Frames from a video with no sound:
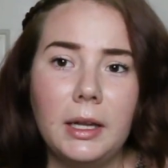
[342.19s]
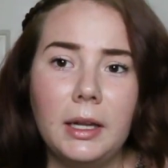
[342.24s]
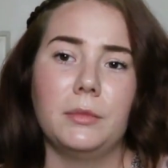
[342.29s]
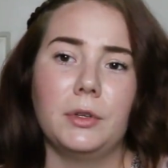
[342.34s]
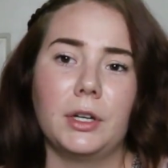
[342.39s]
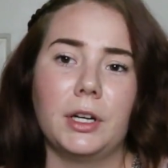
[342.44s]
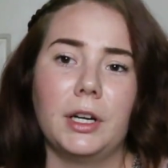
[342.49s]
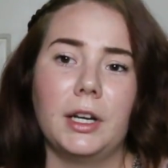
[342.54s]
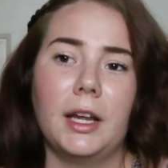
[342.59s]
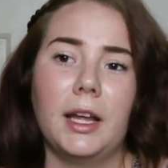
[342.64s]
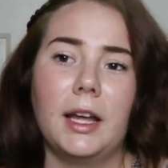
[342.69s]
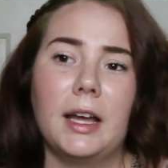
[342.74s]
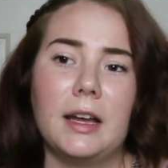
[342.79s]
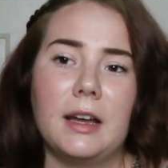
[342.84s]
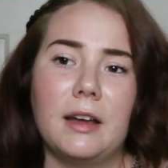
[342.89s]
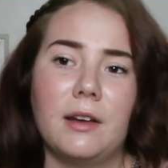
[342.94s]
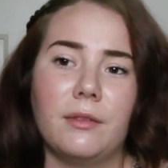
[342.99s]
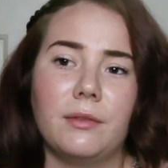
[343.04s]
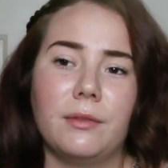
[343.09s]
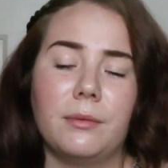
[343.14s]
You're gonna
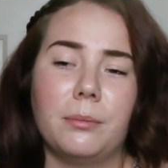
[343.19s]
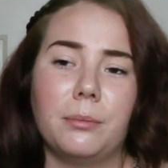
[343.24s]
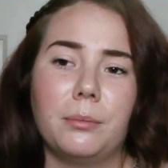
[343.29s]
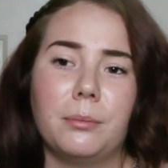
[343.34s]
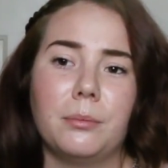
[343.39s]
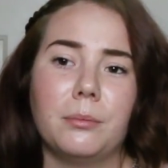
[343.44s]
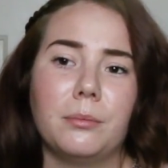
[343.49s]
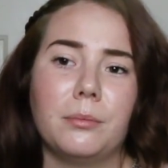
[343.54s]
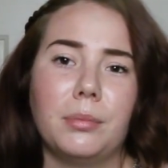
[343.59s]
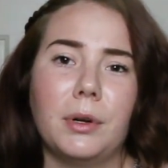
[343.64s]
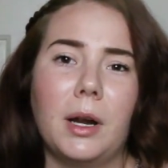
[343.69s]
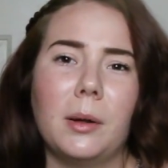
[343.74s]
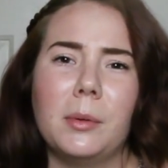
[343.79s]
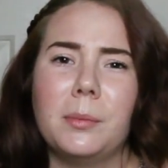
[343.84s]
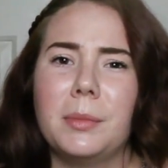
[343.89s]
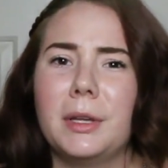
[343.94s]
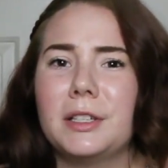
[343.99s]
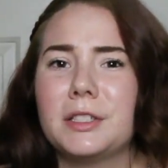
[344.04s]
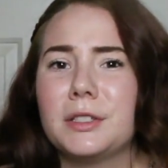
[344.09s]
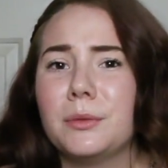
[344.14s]
have
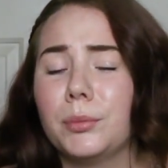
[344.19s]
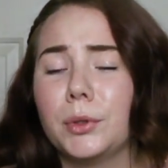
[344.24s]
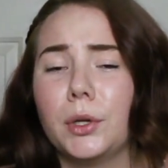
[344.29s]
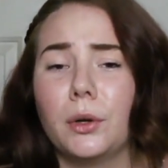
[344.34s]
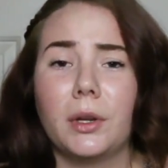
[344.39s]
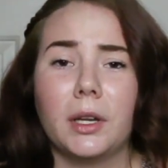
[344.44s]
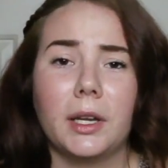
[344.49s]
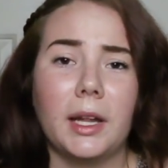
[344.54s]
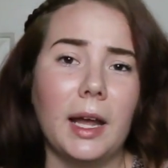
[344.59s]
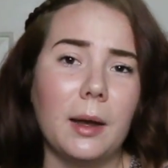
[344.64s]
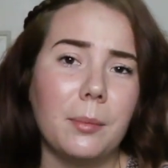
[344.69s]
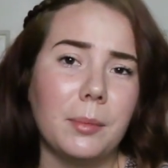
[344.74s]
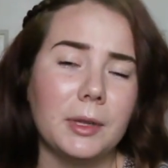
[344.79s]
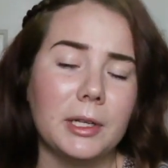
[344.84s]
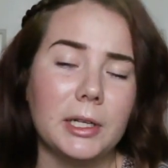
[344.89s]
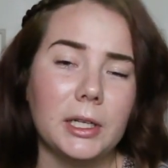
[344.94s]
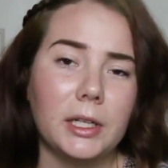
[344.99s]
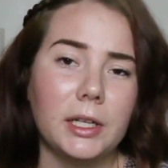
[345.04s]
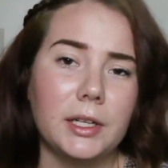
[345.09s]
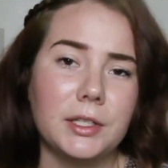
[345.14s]
probably some broken
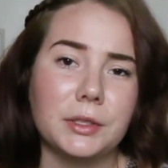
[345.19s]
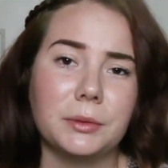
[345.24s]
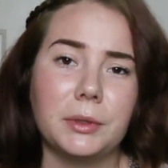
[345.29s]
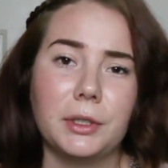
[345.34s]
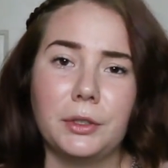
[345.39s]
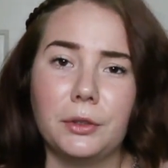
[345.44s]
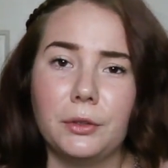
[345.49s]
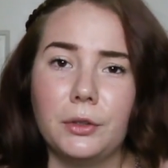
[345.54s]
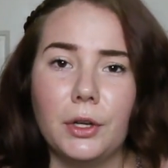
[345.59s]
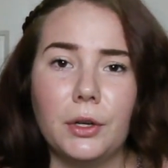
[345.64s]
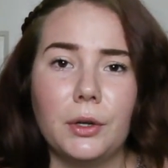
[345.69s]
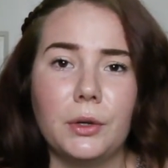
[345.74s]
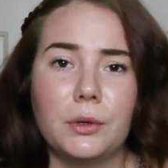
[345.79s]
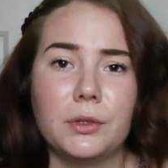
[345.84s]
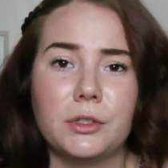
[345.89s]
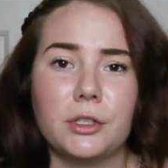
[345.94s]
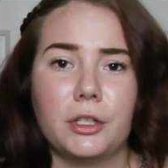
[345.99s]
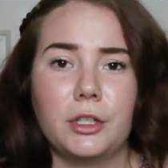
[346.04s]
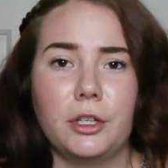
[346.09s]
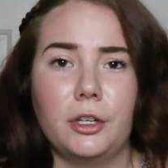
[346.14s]
capillaries around your
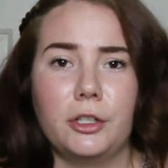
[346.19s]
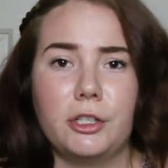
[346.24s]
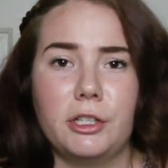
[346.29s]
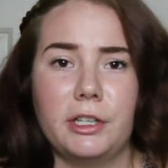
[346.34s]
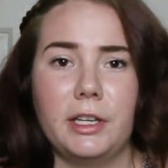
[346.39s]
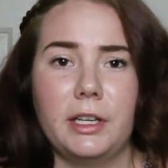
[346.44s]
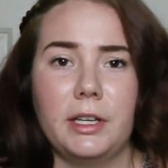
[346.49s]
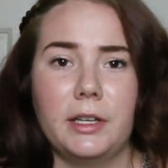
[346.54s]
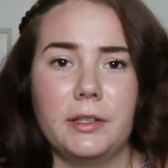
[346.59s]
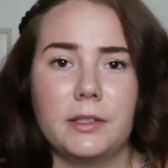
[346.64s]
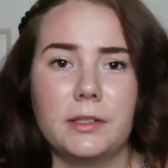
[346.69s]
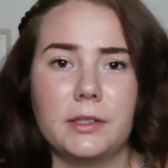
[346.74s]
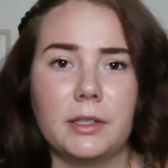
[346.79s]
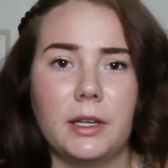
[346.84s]
nose, on your cheeks.